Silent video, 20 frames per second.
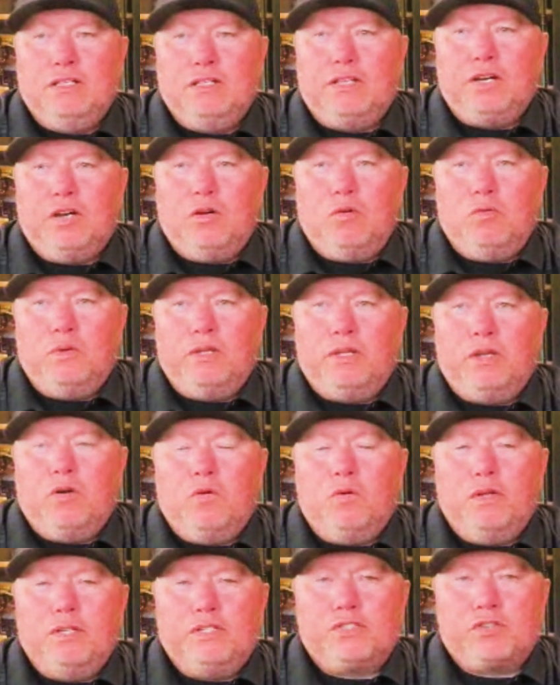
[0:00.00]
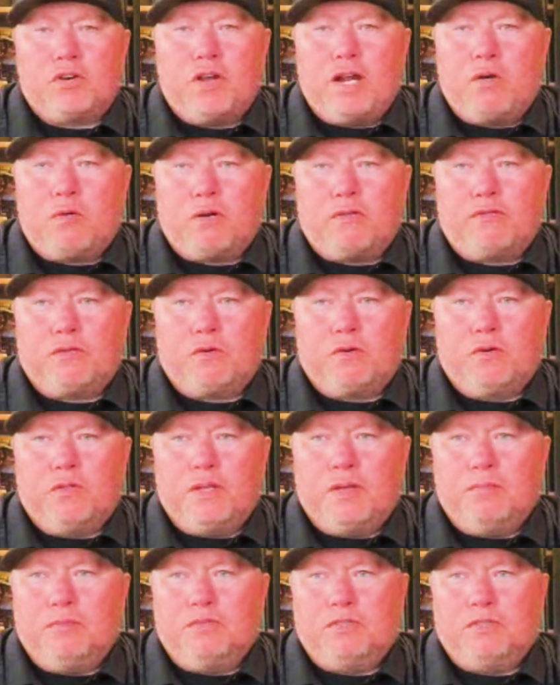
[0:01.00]
you know we always try to refer
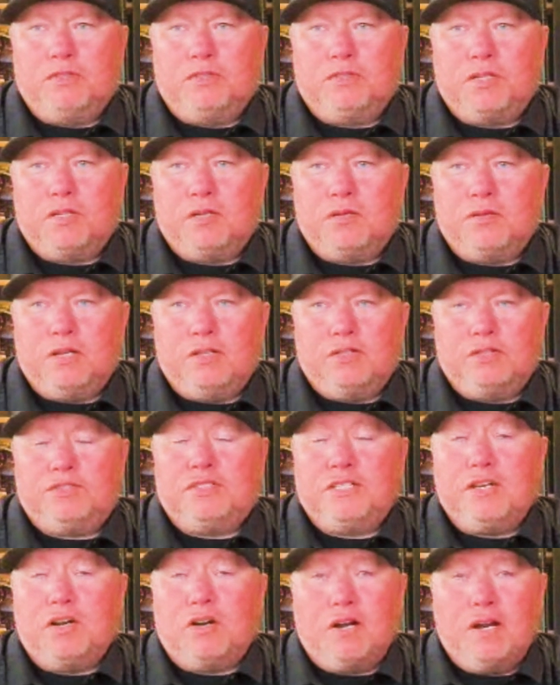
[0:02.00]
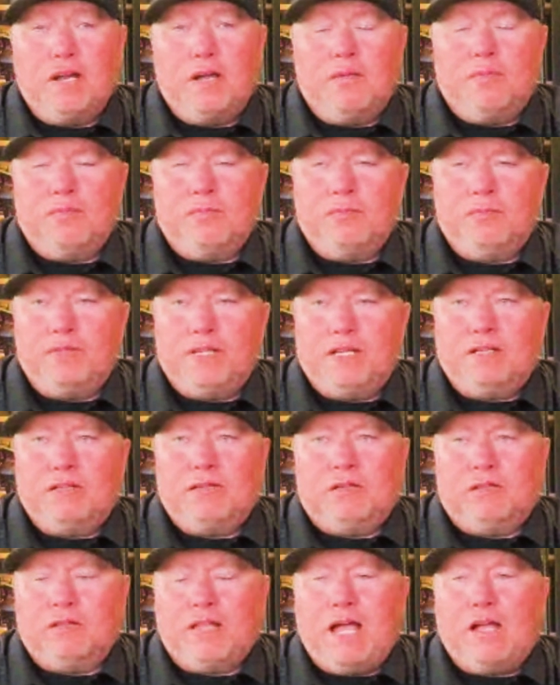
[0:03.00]
them to some a crm that
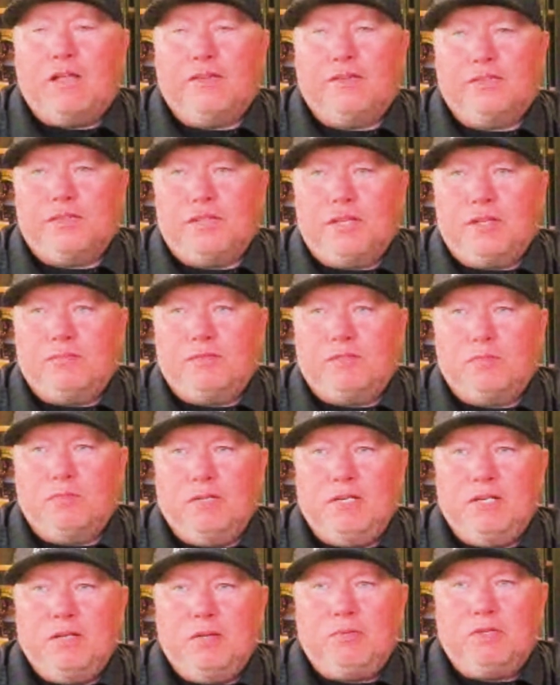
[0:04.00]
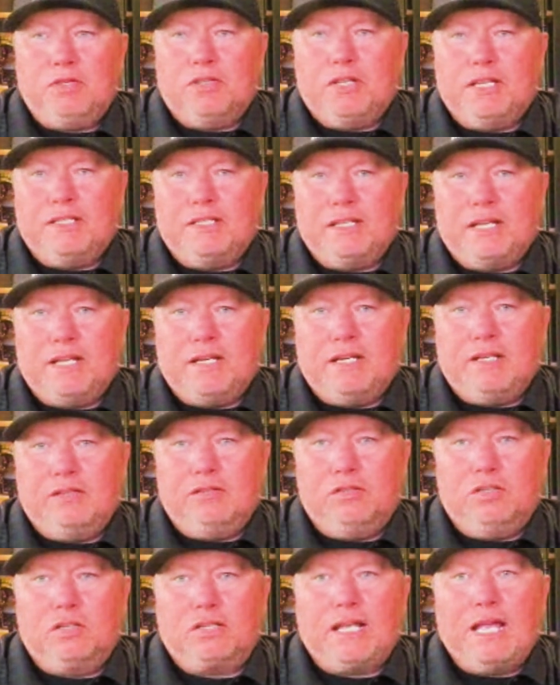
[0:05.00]
allows them to manipulate data
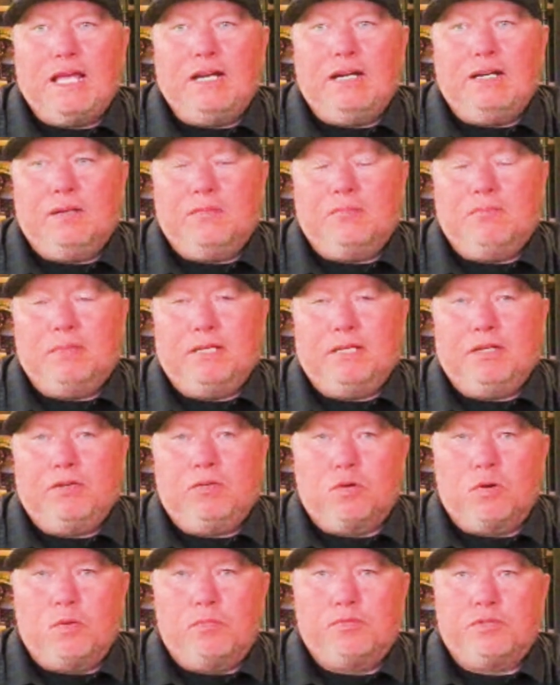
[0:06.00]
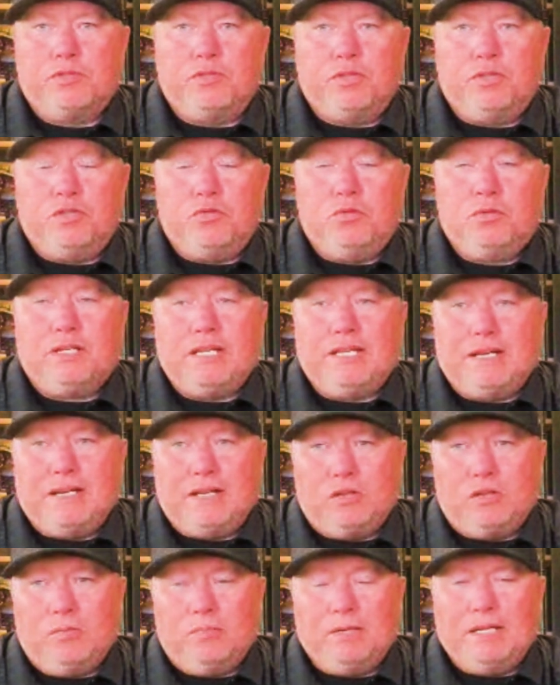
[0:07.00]
and look at it in big groups so that you can
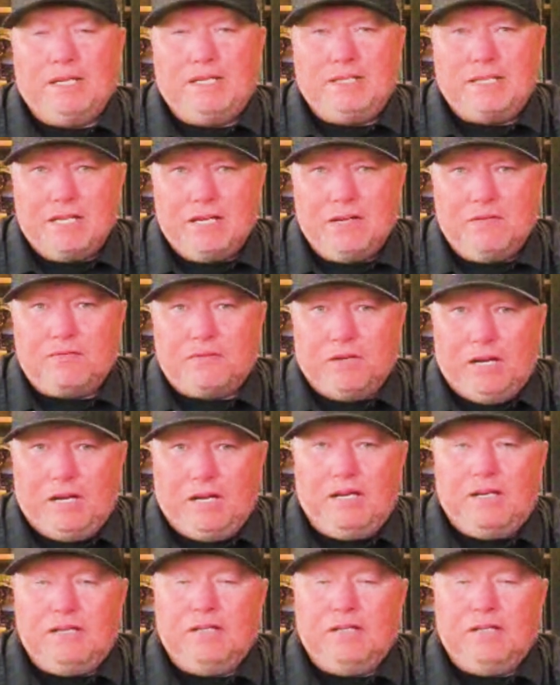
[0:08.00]
help identify